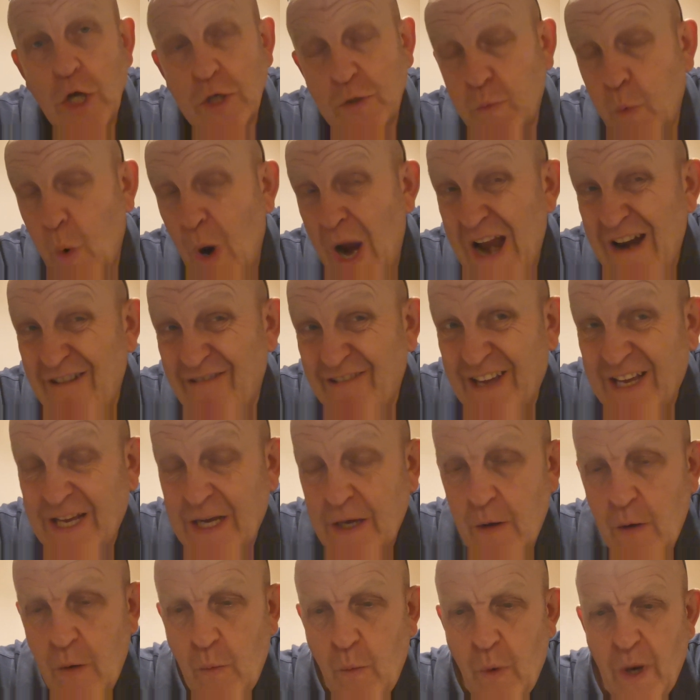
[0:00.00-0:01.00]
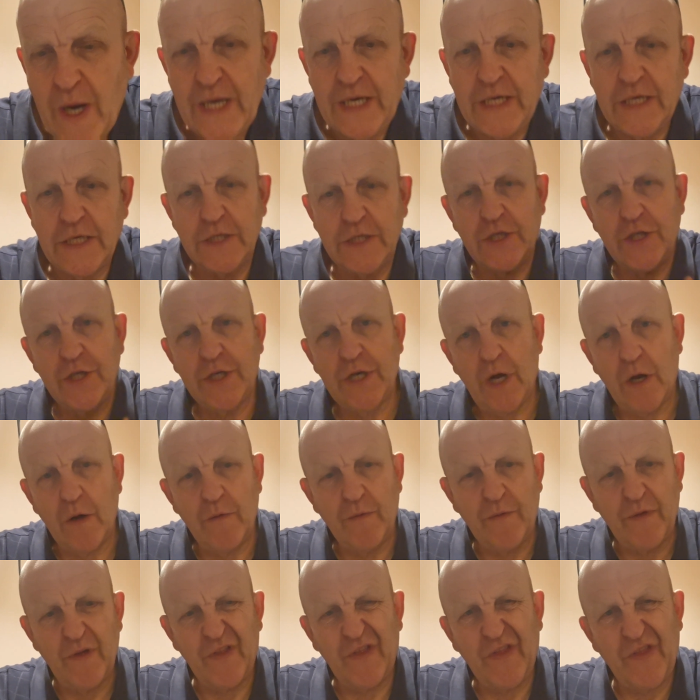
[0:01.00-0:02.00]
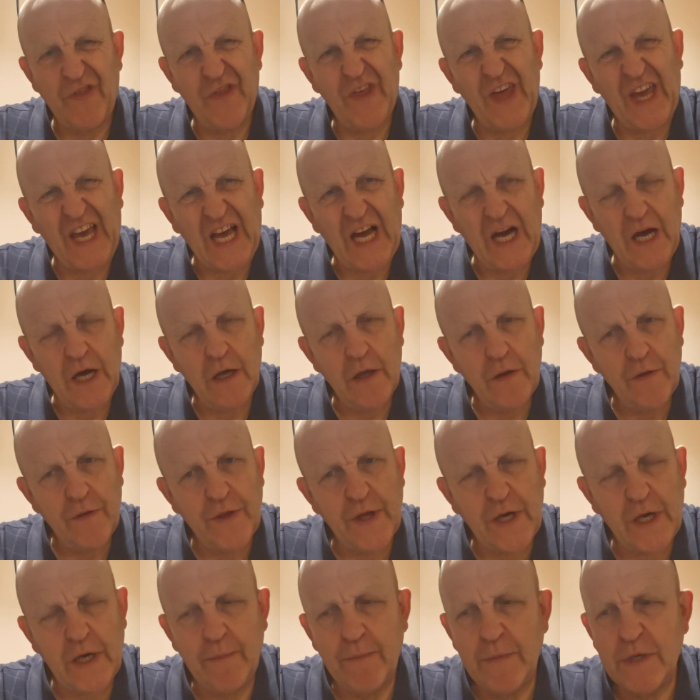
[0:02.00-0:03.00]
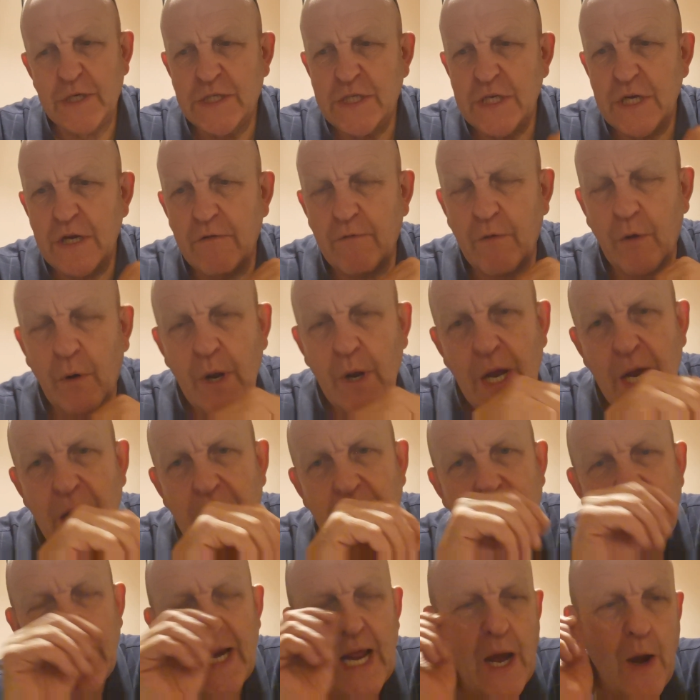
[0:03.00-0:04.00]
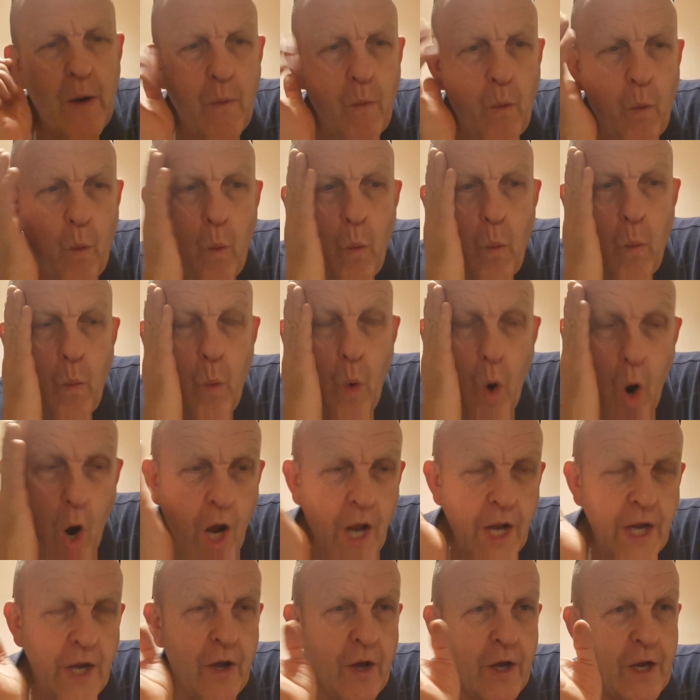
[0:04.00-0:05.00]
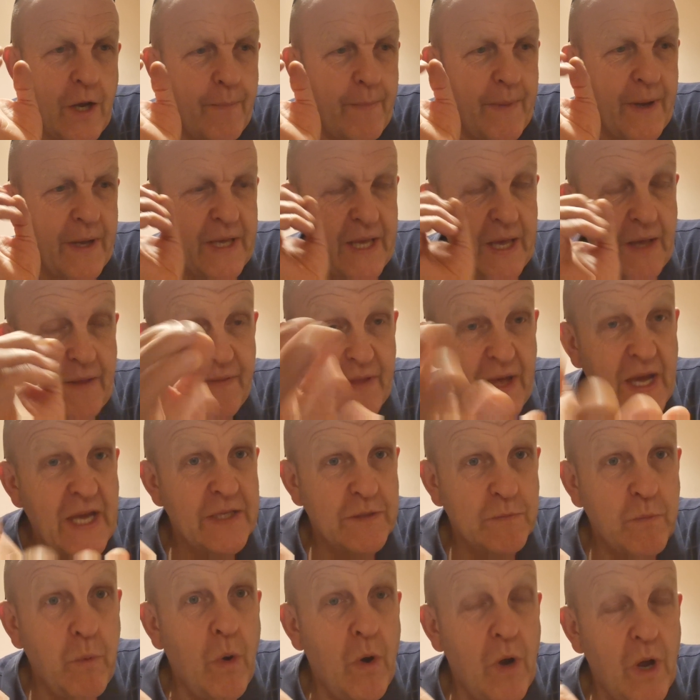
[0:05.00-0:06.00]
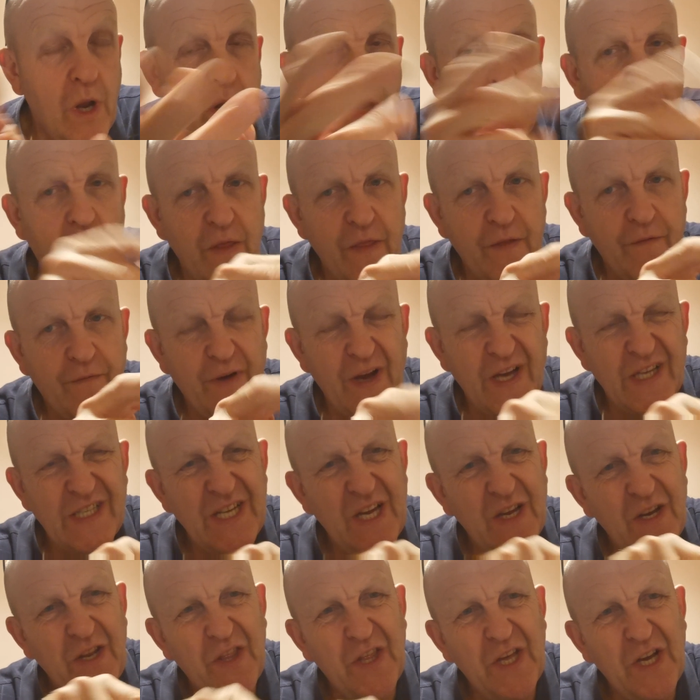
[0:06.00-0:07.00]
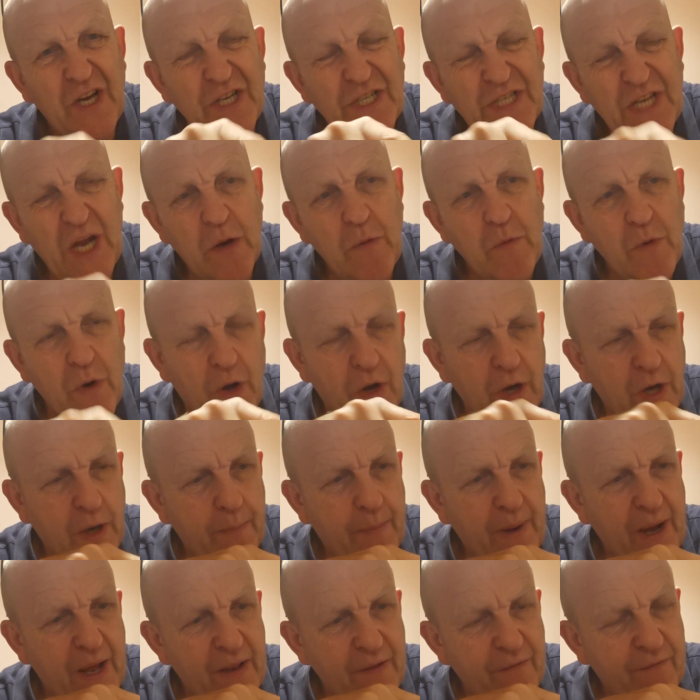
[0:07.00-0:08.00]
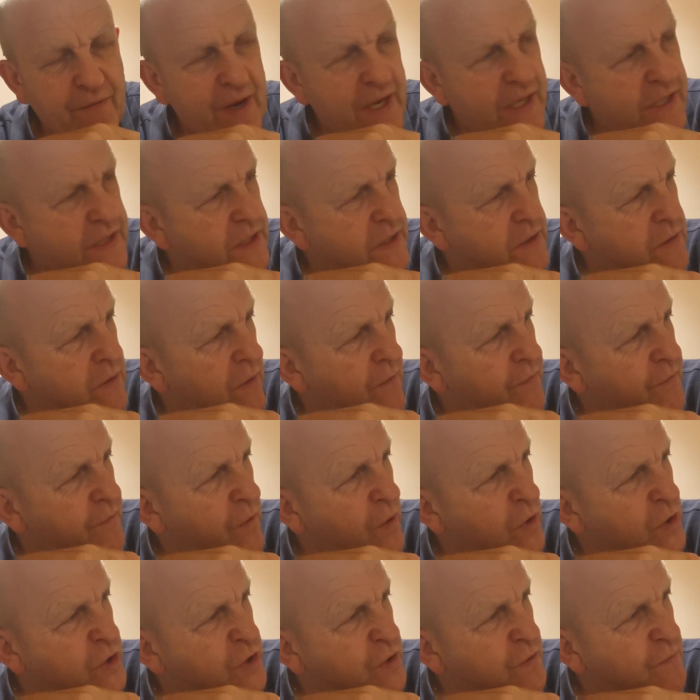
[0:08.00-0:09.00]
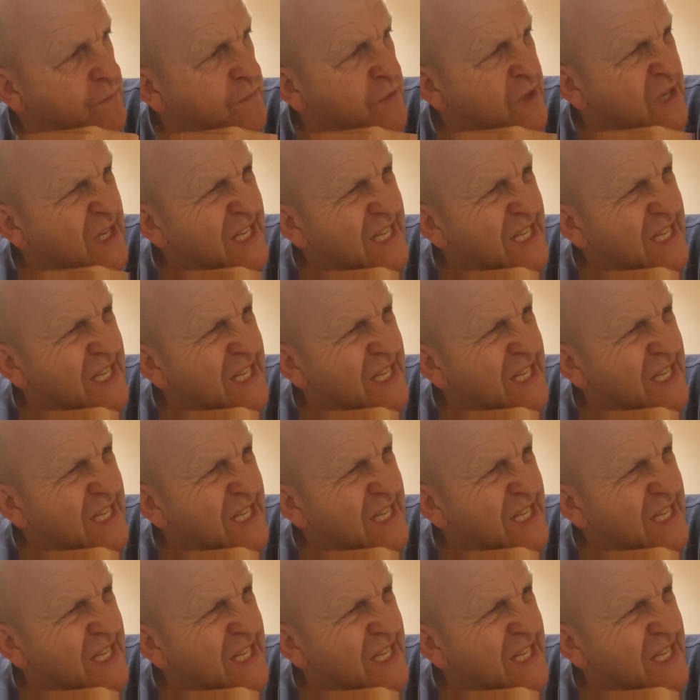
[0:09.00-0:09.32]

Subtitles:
wearing waders, you know, thicker material. Now, what I like about, that's why I like the Vas. The only thing I don't like about the Vas is I find you